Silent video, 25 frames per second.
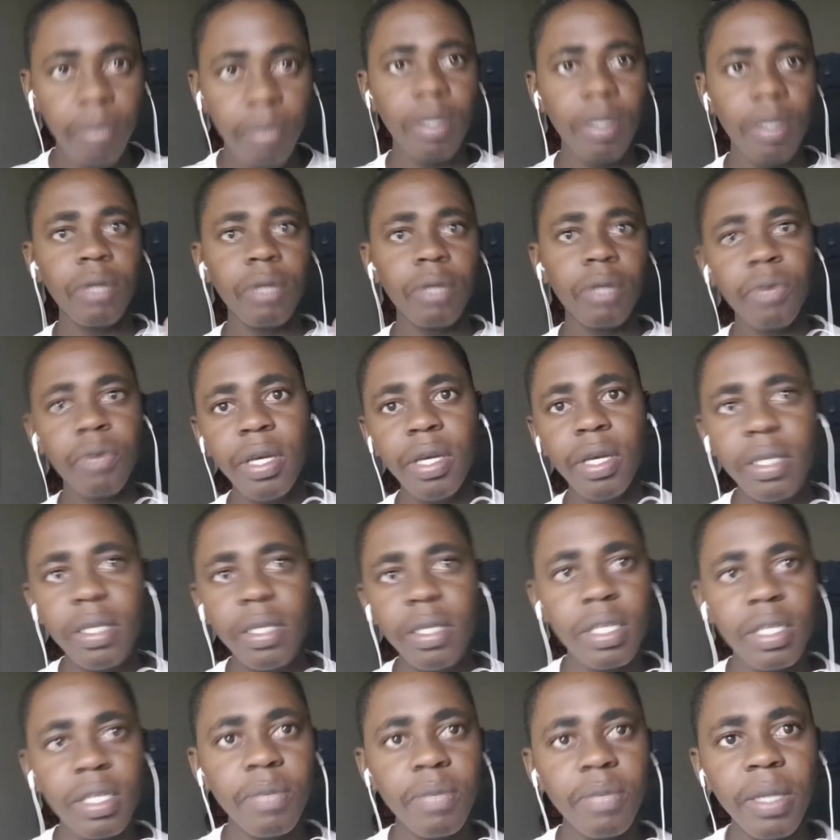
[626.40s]
Greece
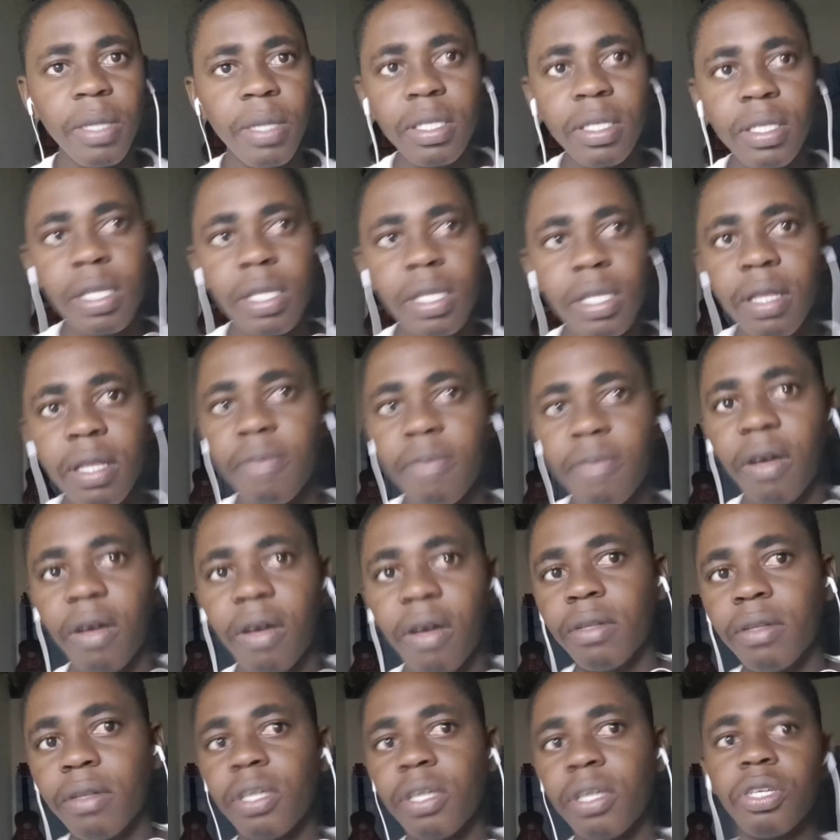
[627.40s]
is basically the
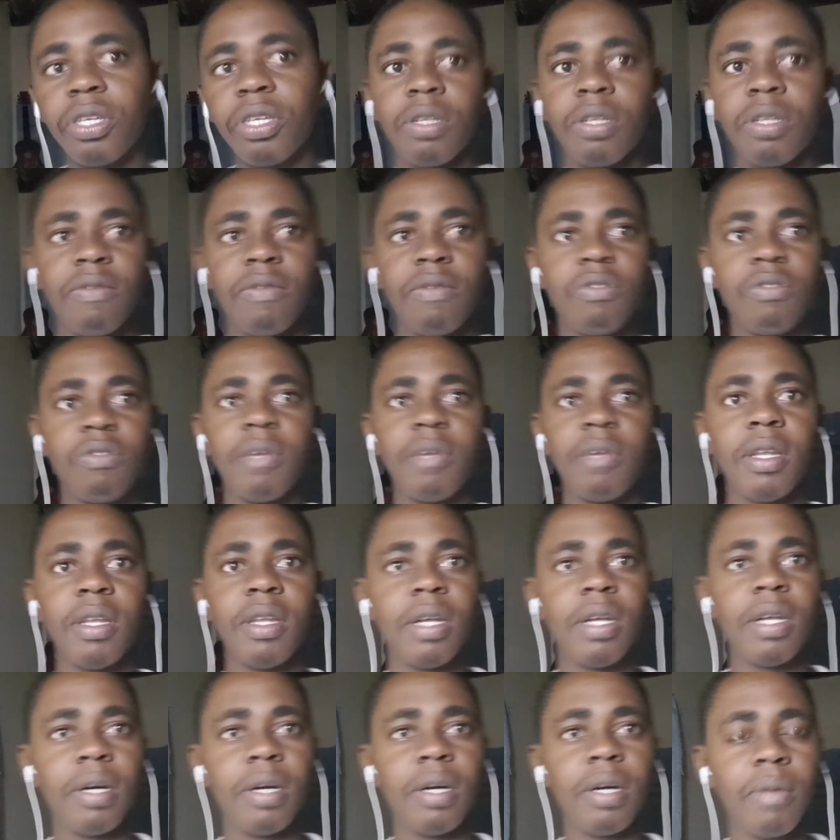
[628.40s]
foundation of human,
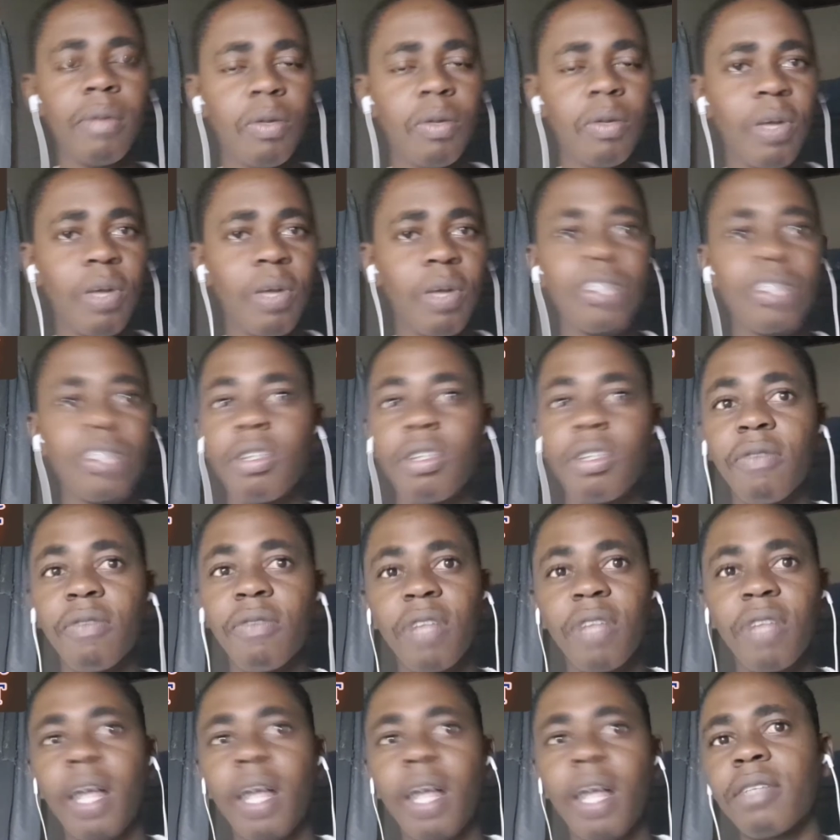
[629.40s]
the Western
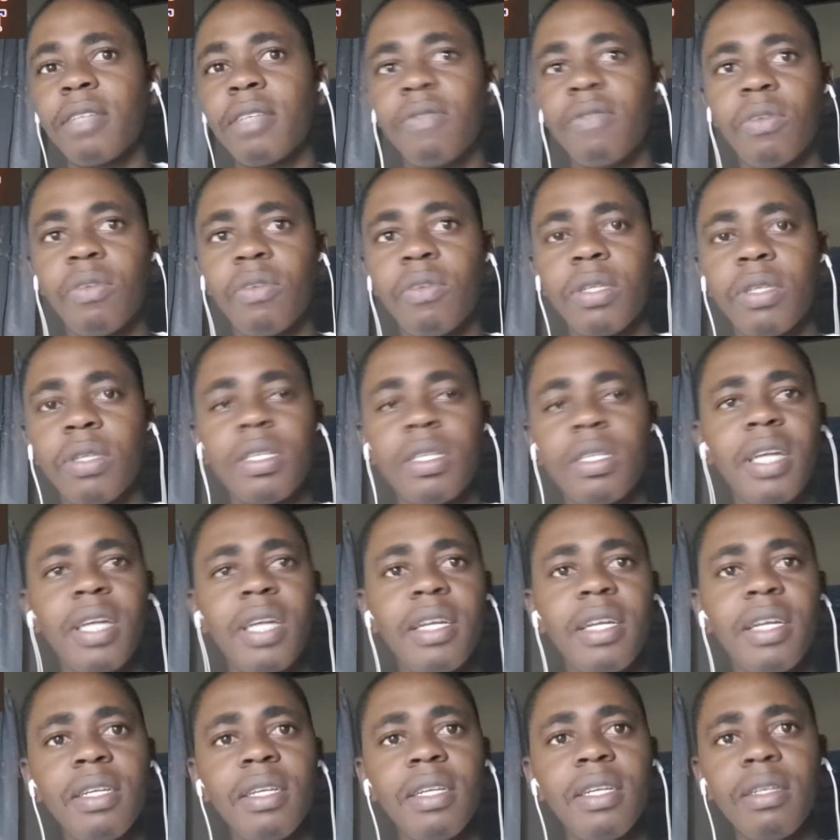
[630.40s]
philosophy, Western
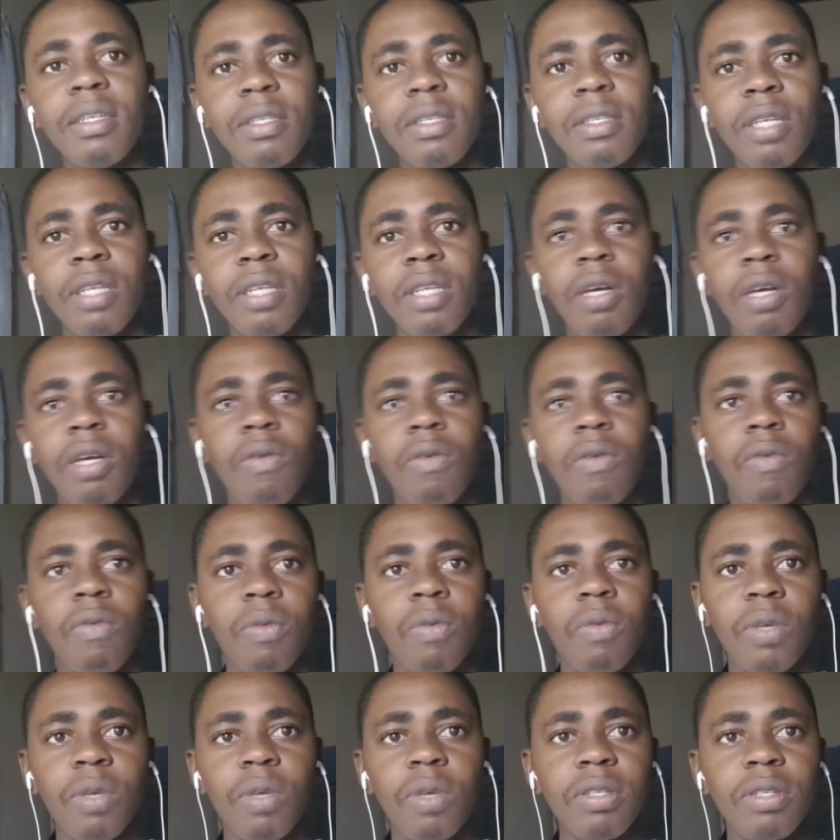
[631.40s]
ideas,
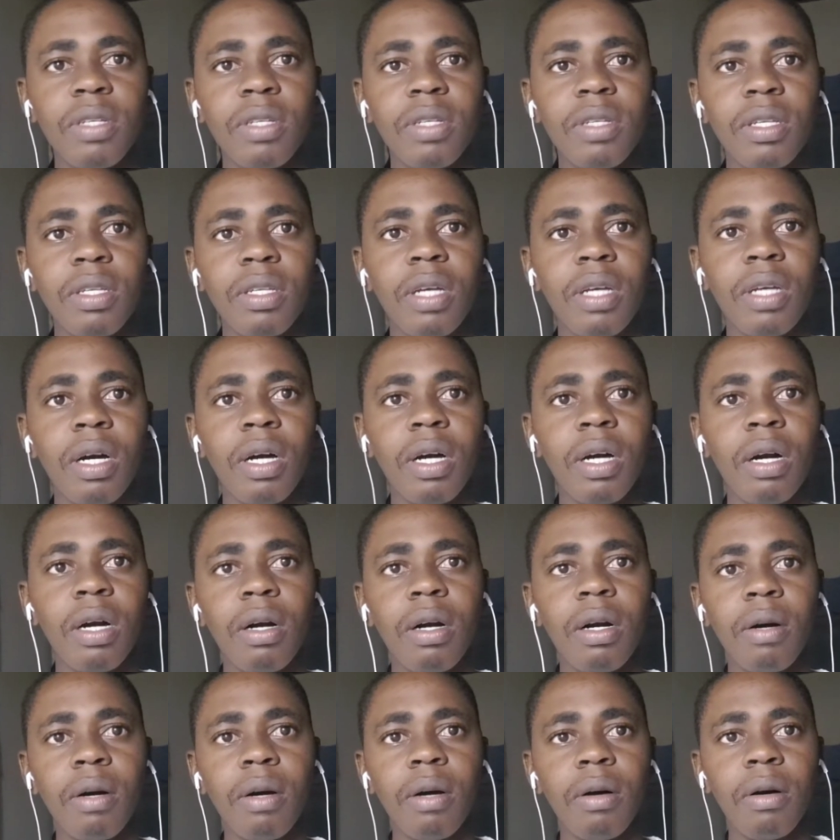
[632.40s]
Western
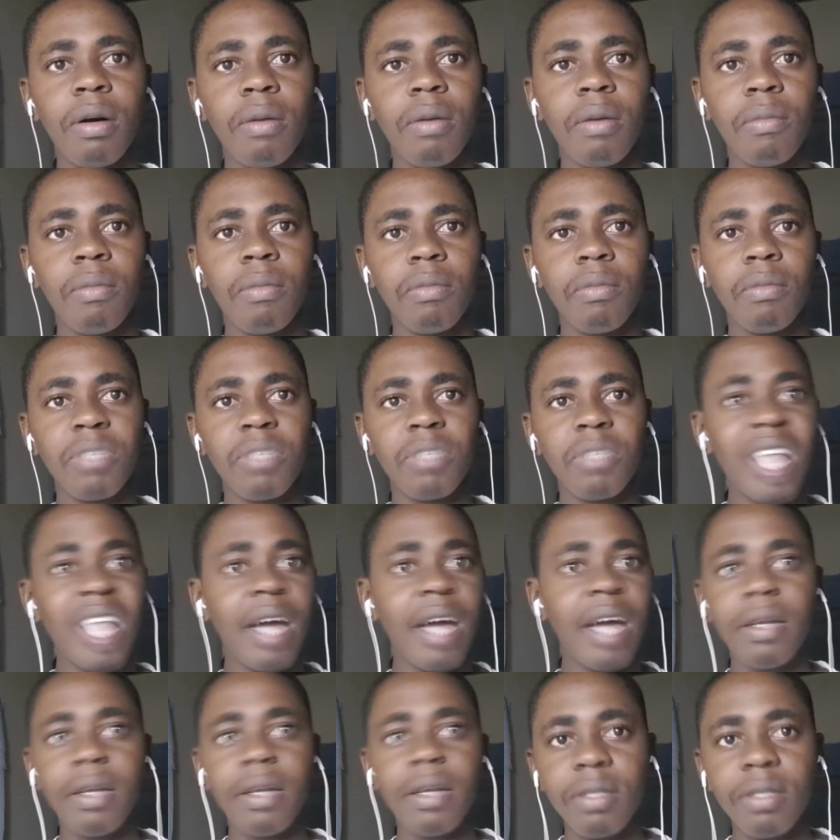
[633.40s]

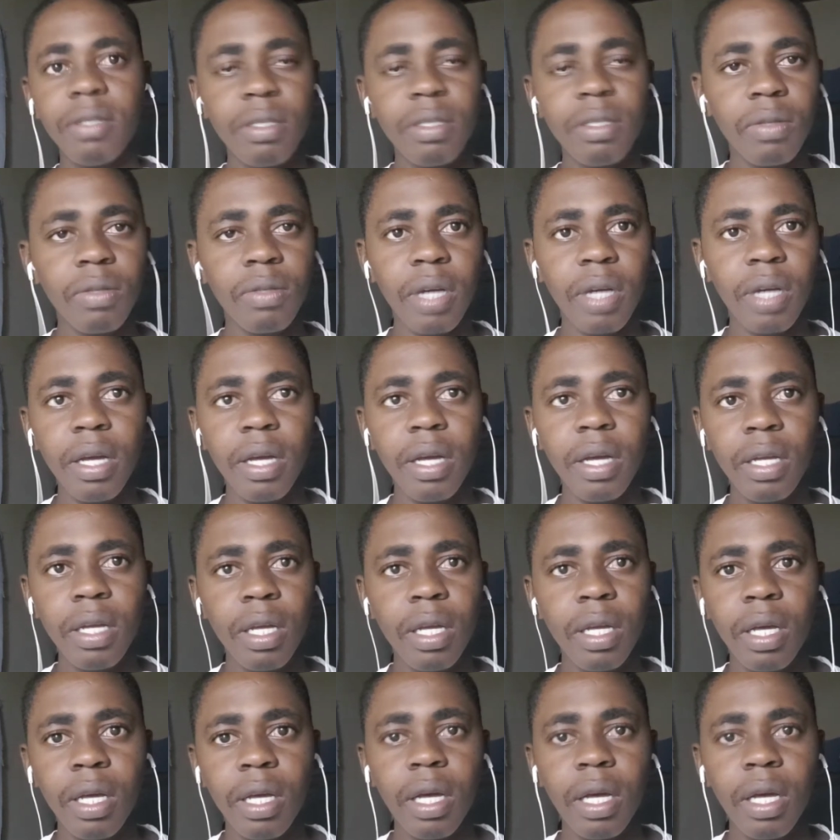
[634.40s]
science, okay,
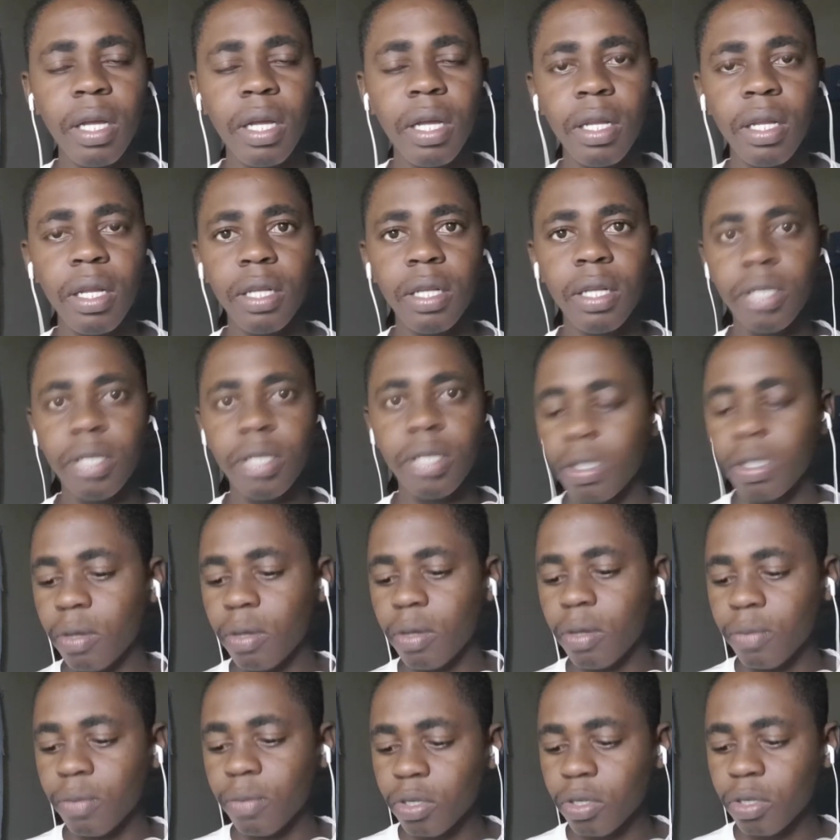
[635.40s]
in general.
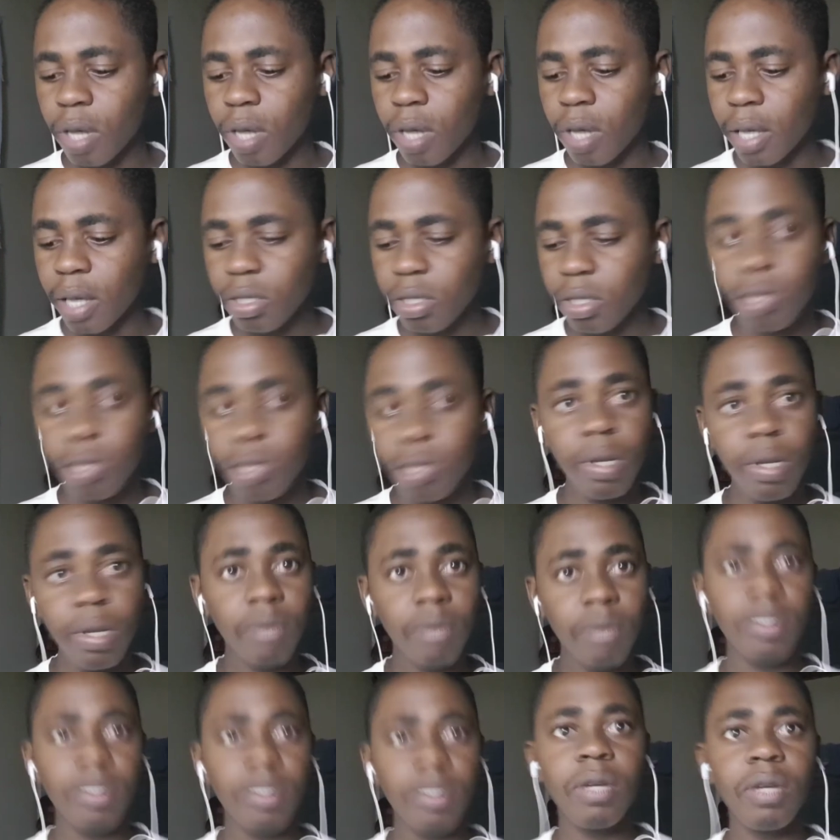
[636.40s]
So I just want to
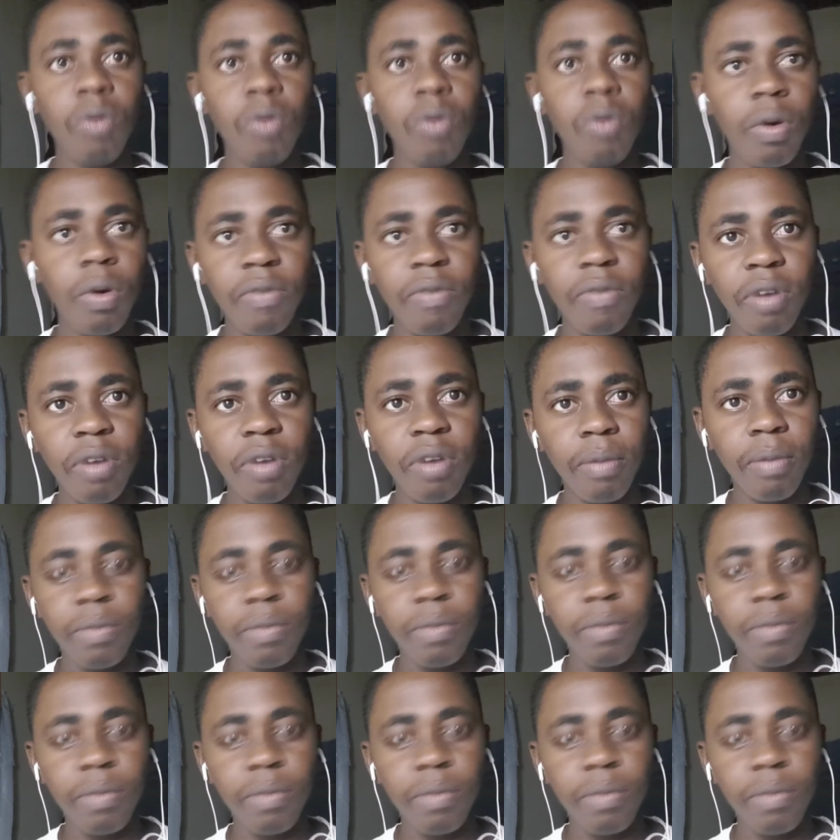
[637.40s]
read a quote from